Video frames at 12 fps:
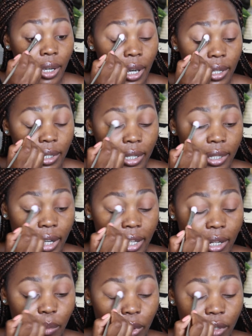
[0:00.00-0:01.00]
As I
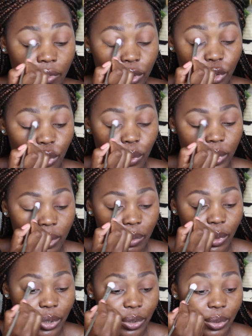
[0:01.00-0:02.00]
said, I'm not even sure what I'm
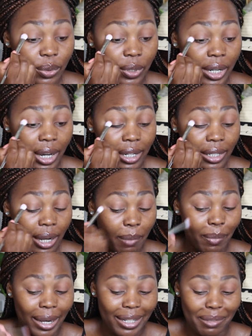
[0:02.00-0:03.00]
going to create.
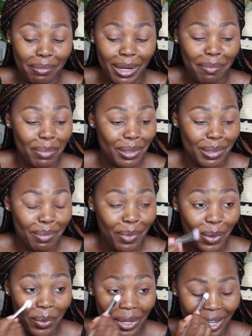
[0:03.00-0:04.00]
It might be a
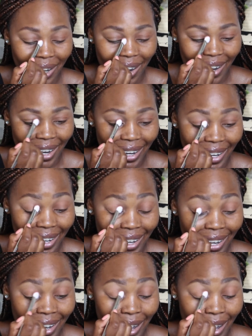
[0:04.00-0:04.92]
smoky eye.